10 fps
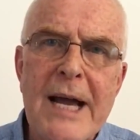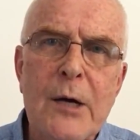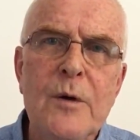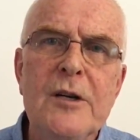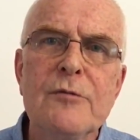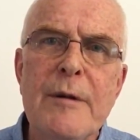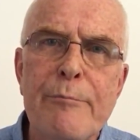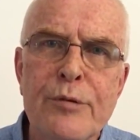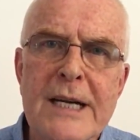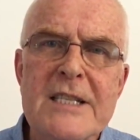backward,
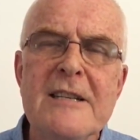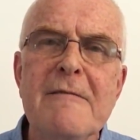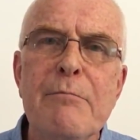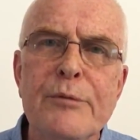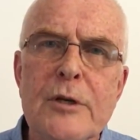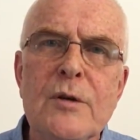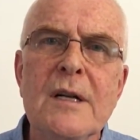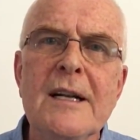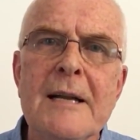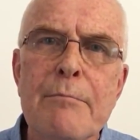repressive,
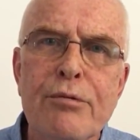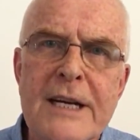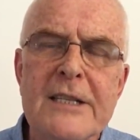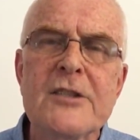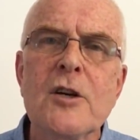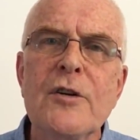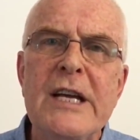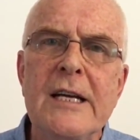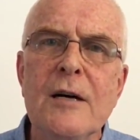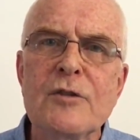brutal and predatory
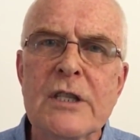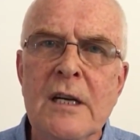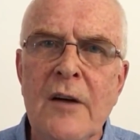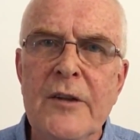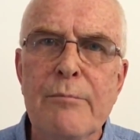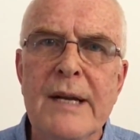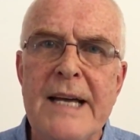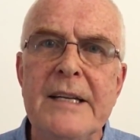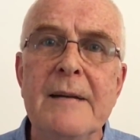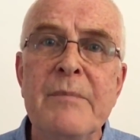culture on the
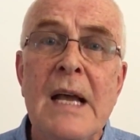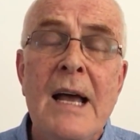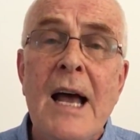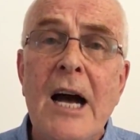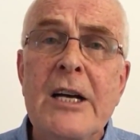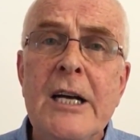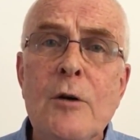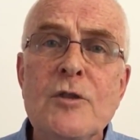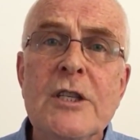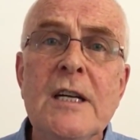planet. A
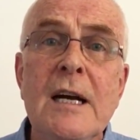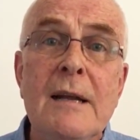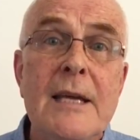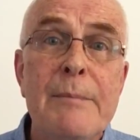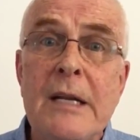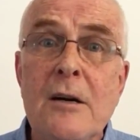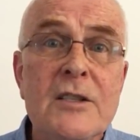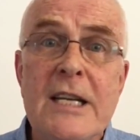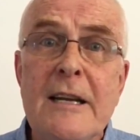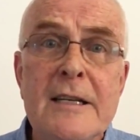culture that
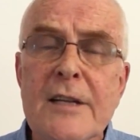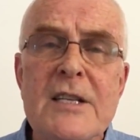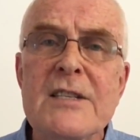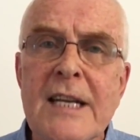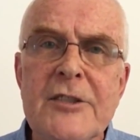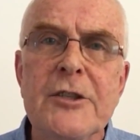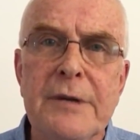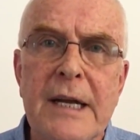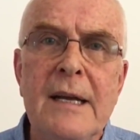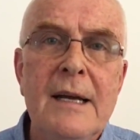belongs in another
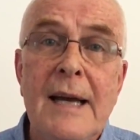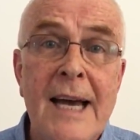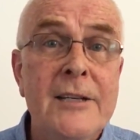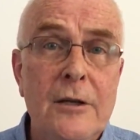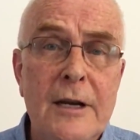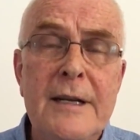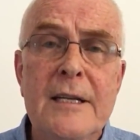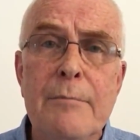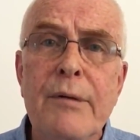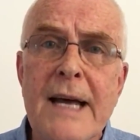century and on
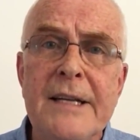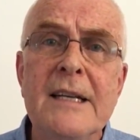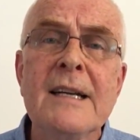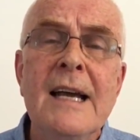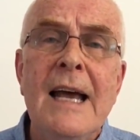another planet,